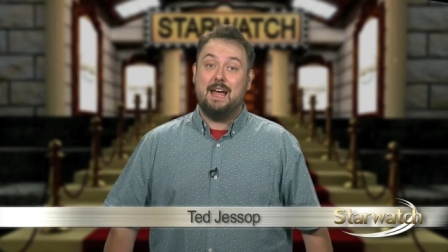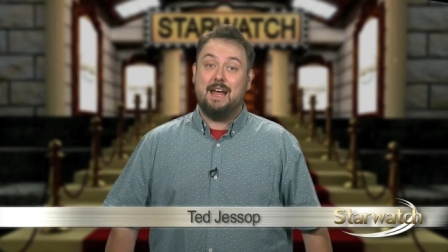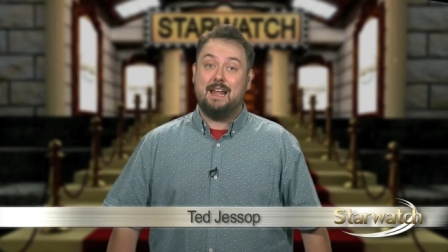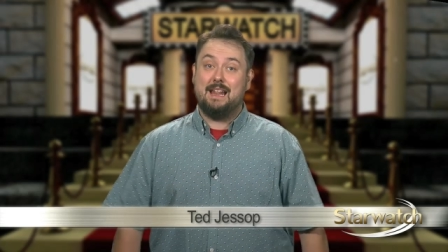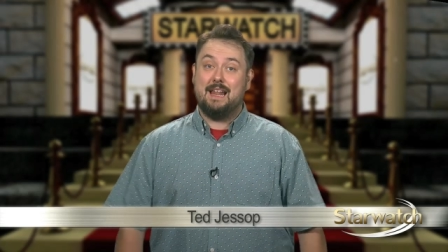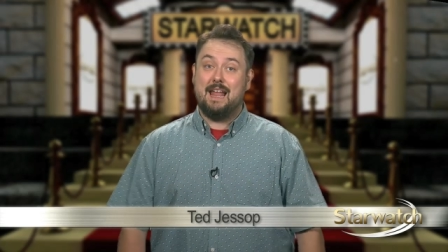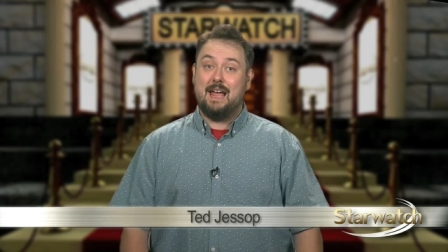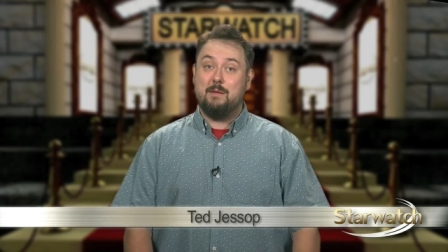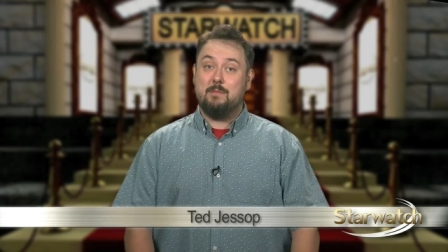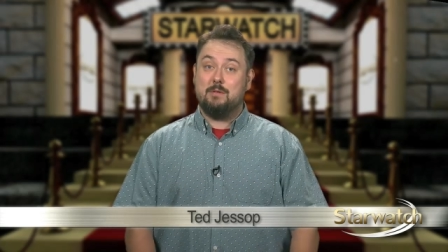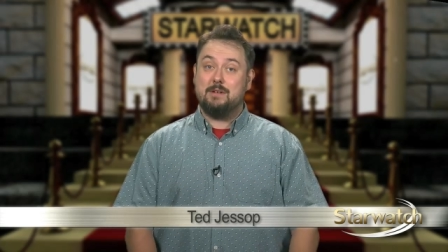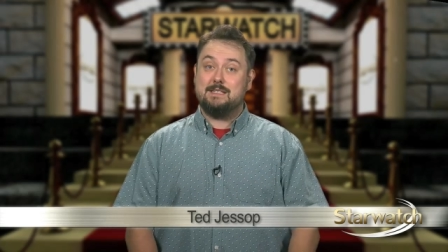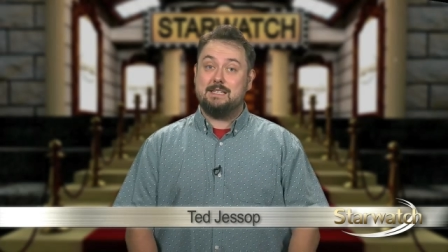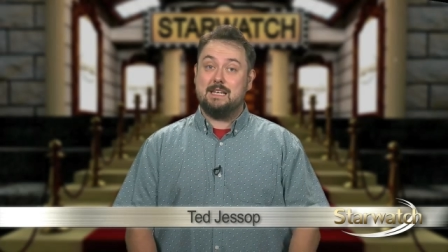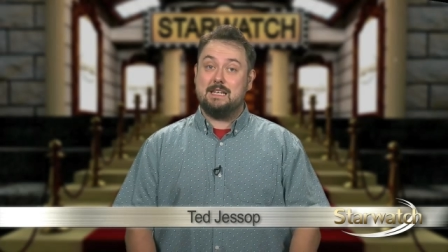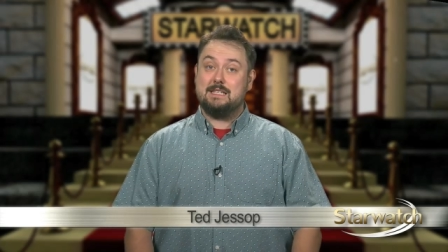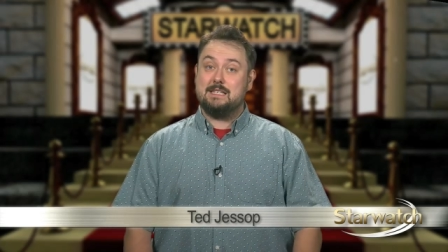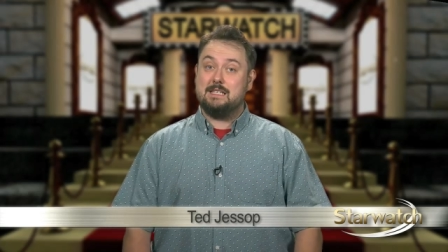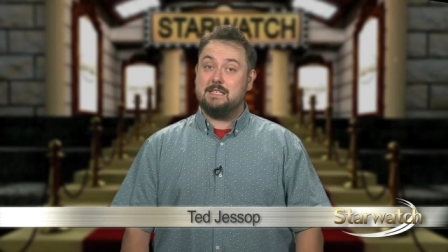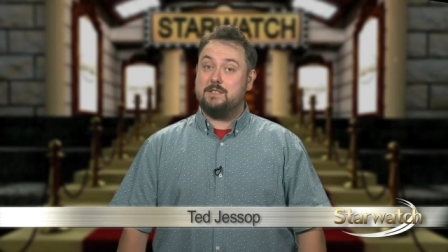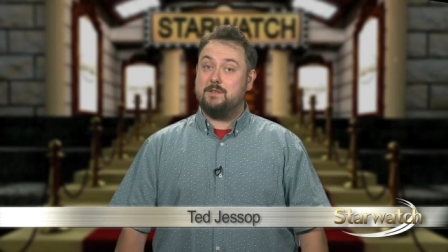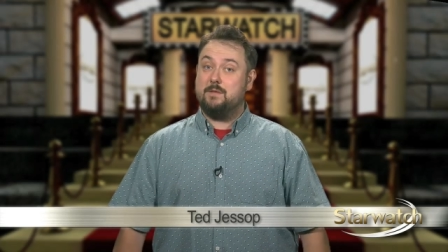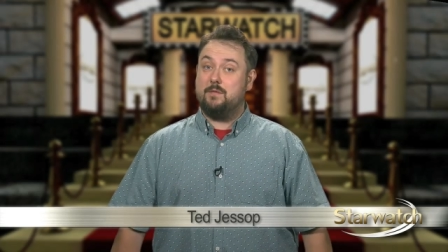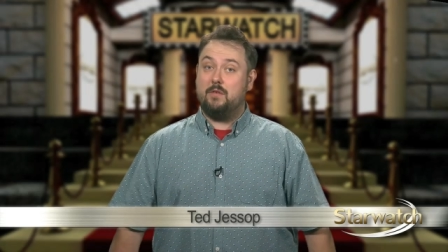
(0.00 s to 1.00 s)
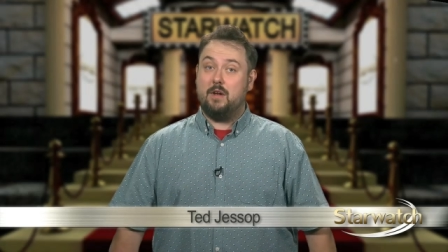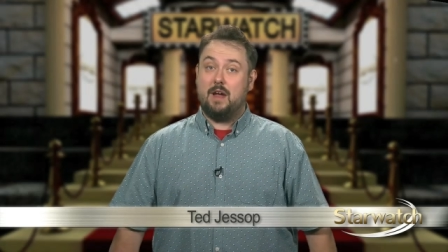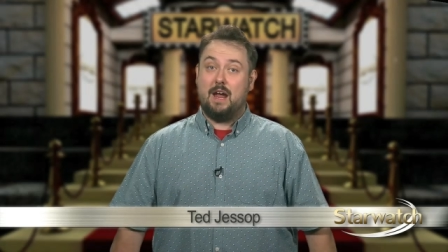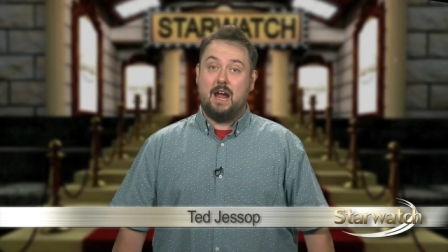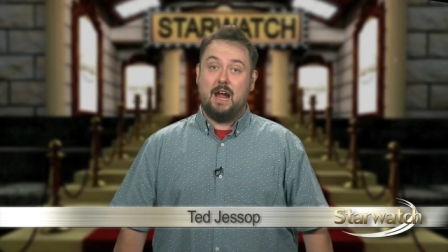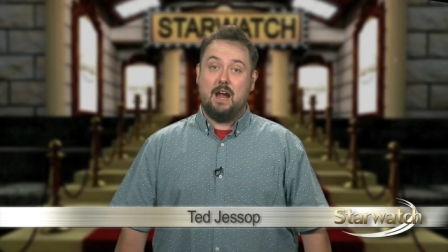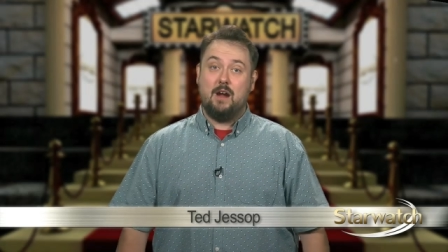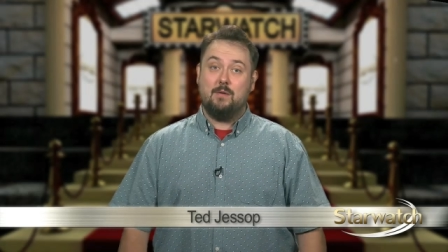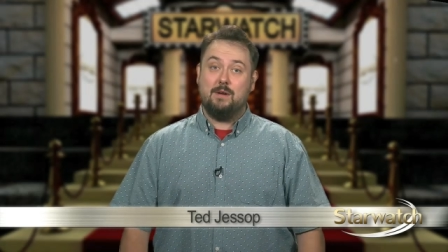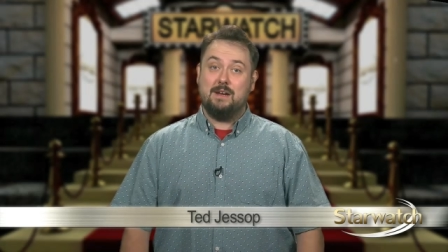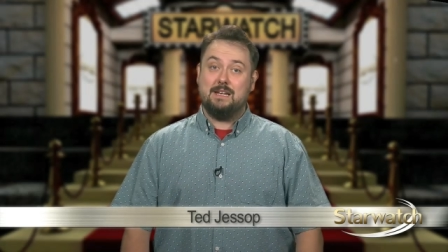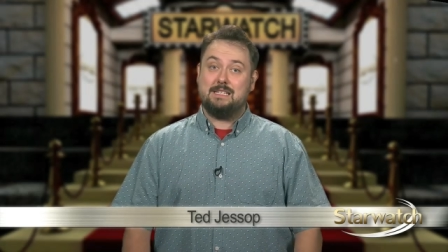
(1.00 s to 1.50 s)
and Lambert says it's
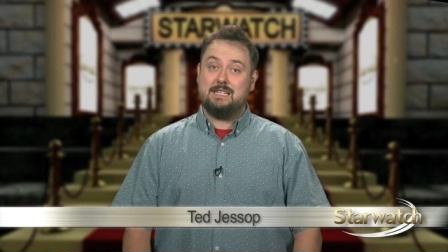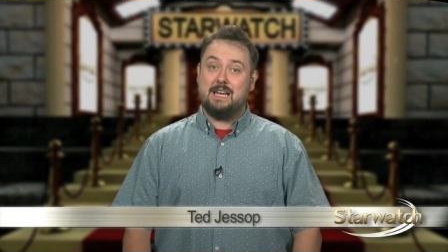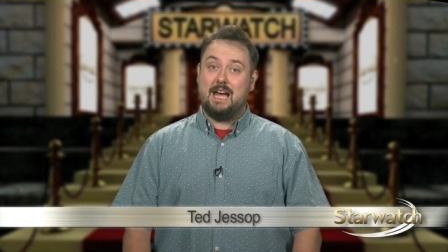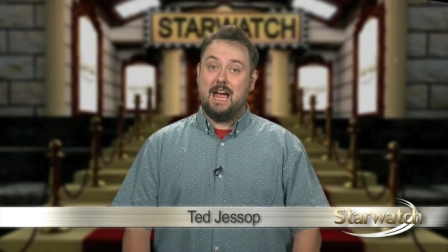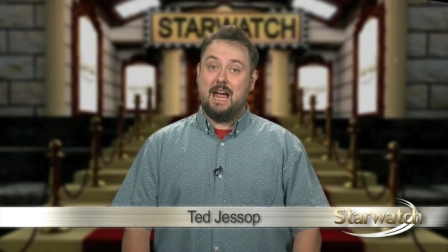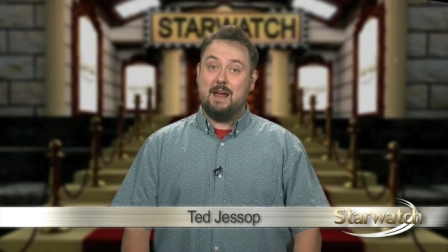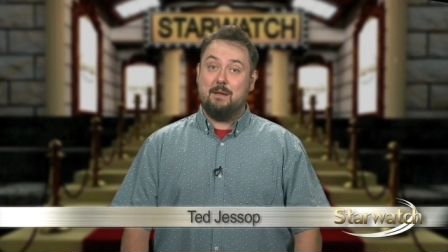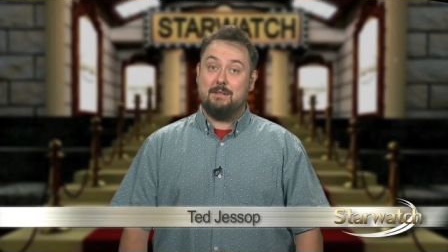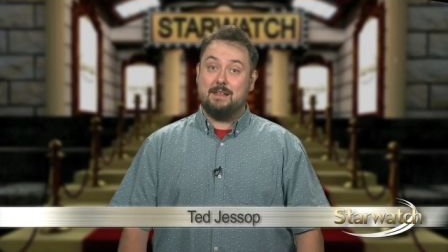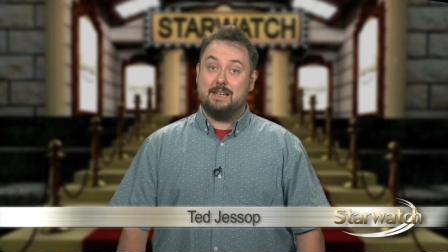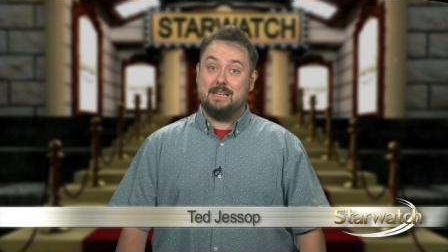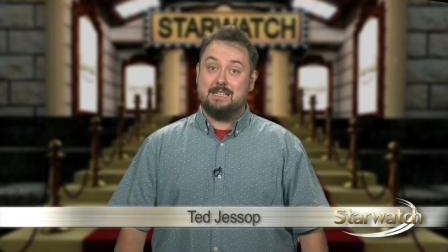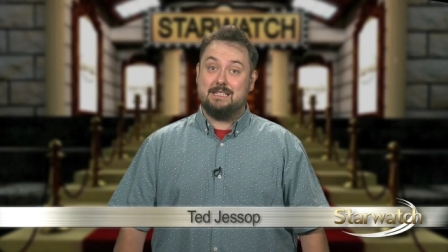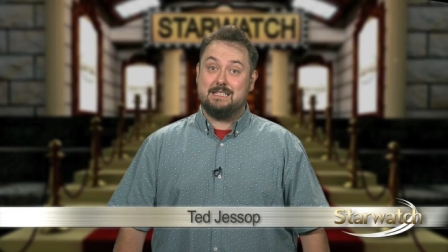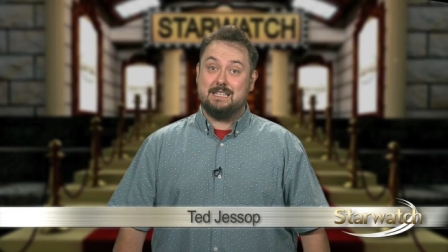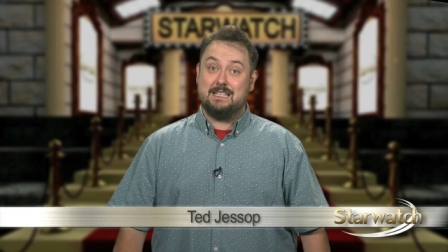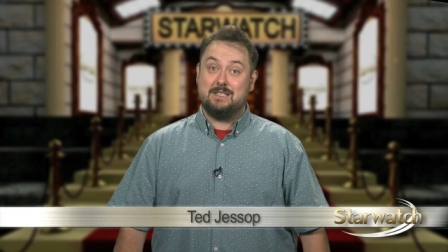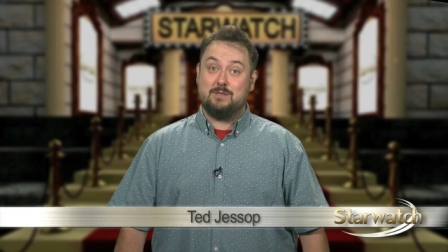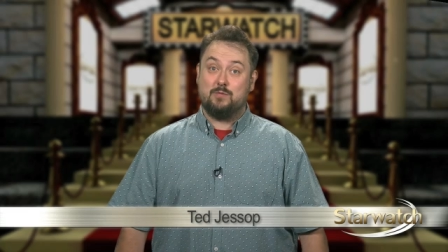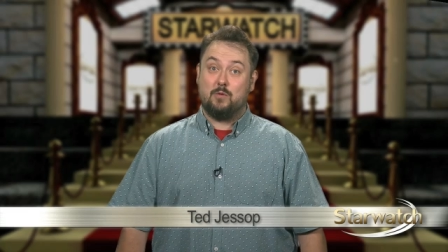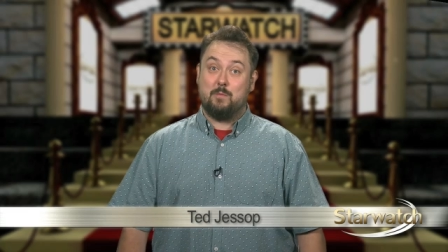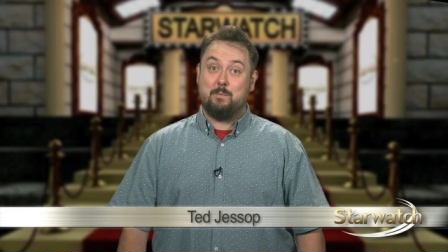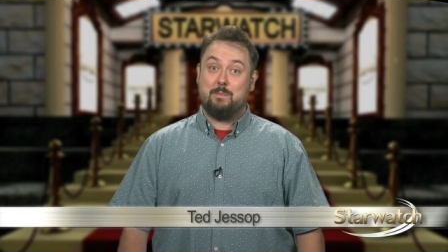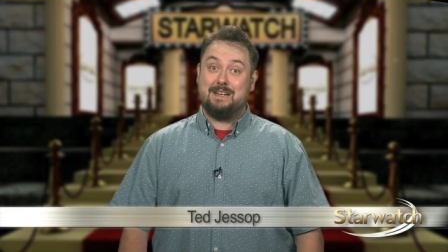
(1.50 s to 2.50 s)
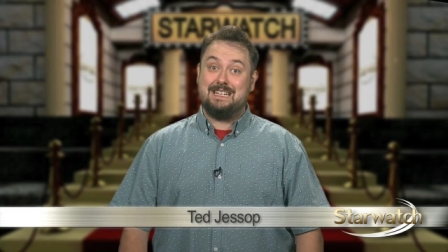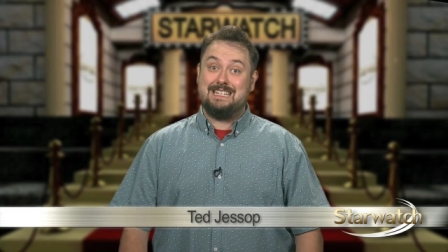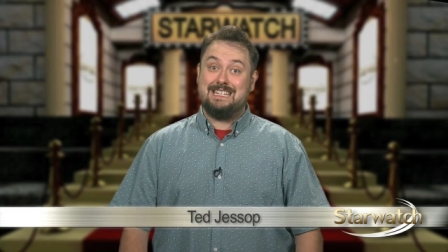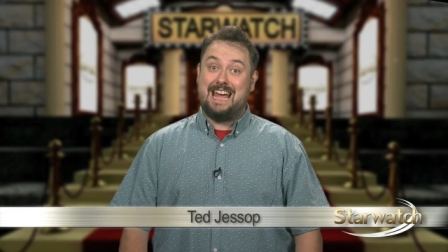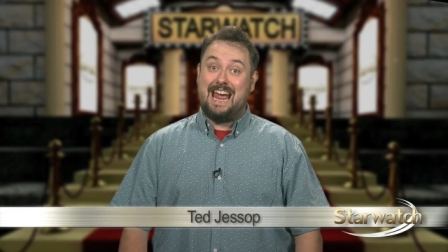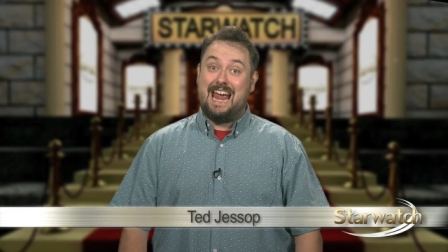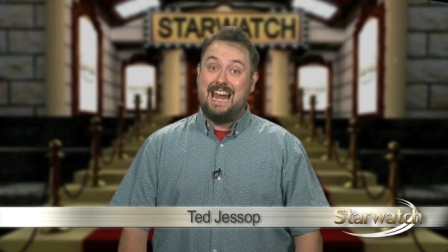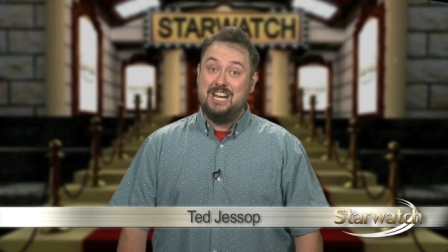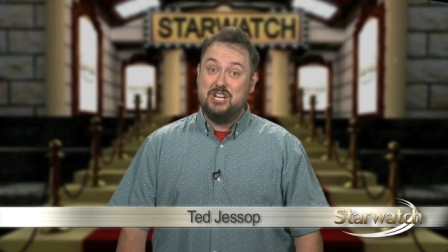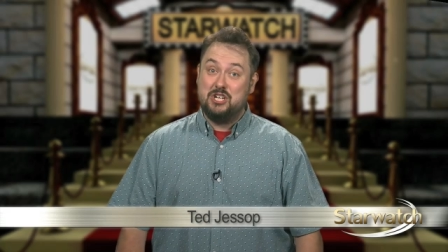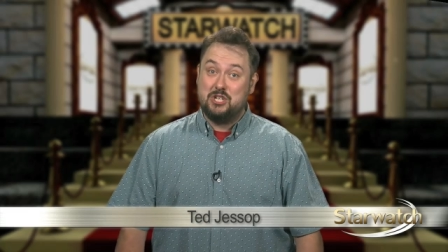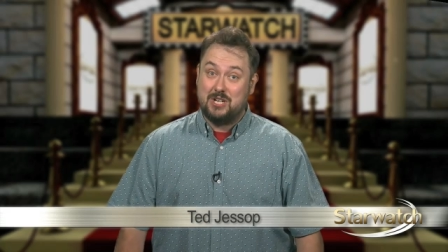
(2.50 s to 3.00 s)
very timely since we're
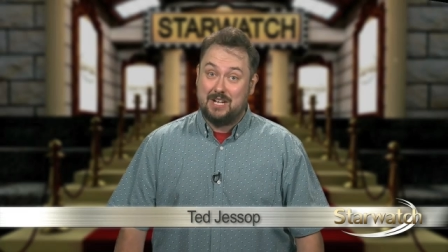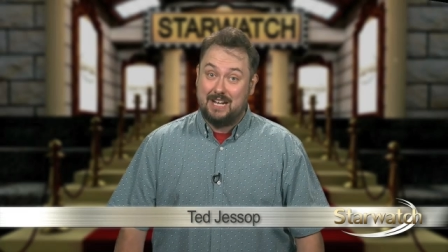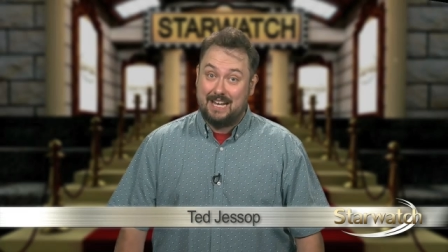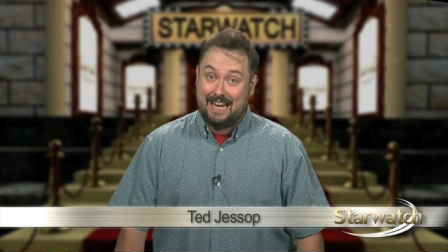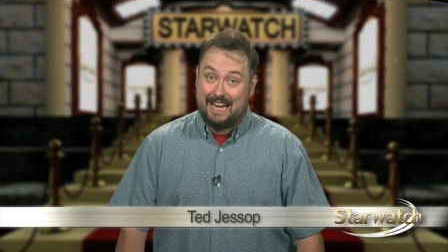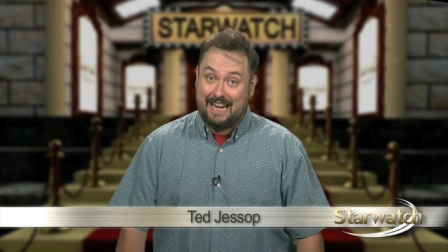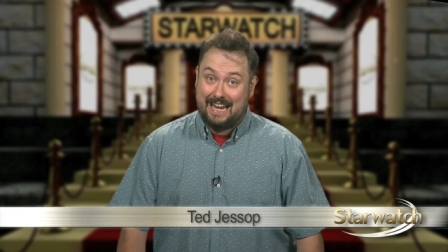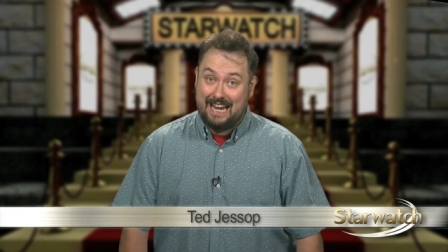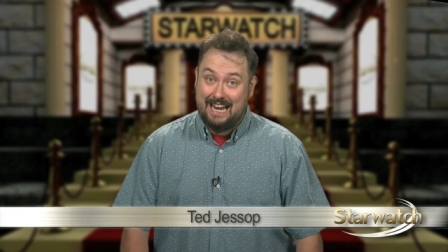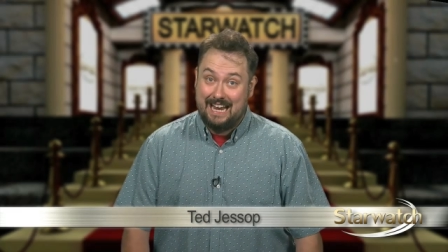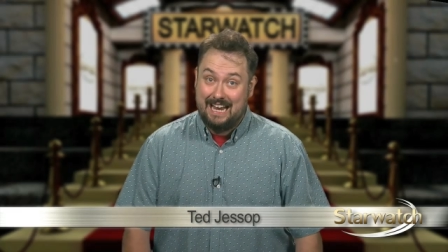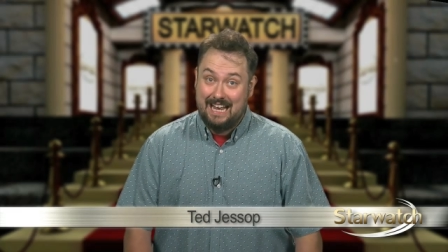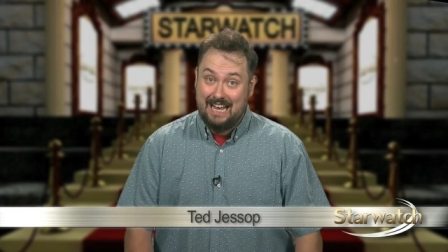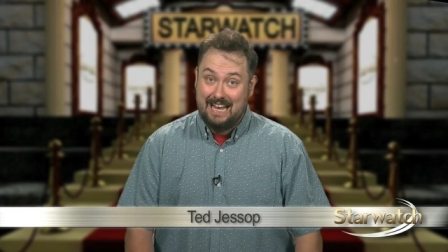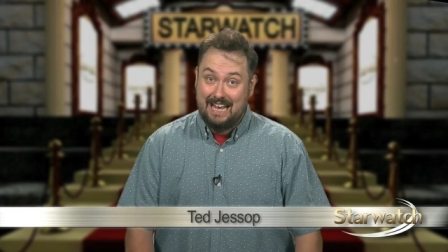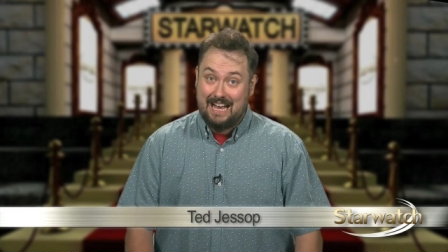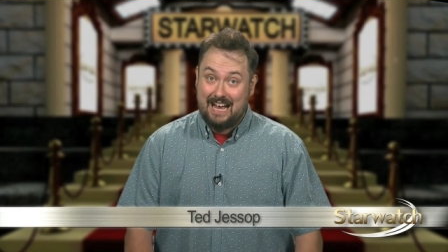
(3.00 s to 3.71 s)
potentially